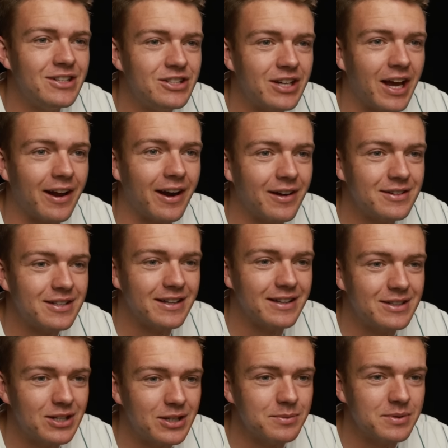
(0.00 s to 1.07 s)
Shout out to the
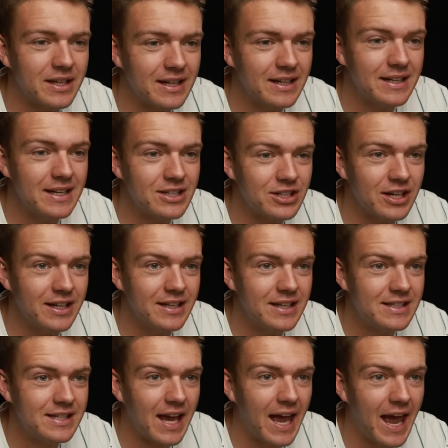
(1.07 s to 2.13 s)
terms and
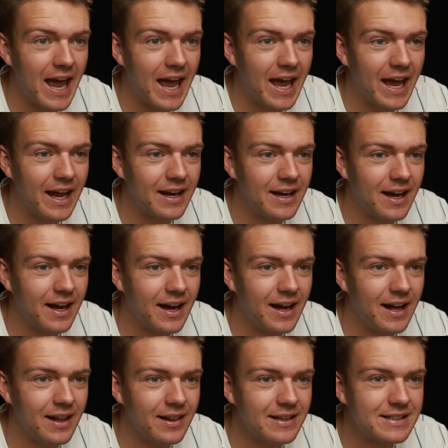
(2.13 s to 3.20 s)
conditions and
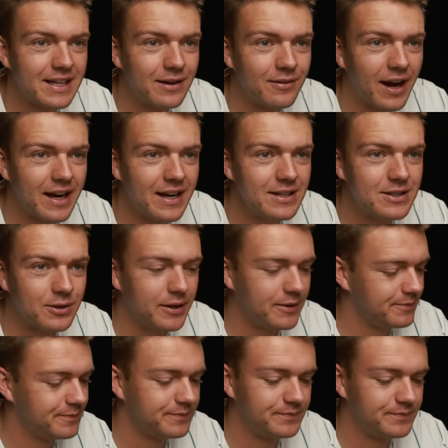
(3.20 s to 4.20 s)
uh, let's get right into it.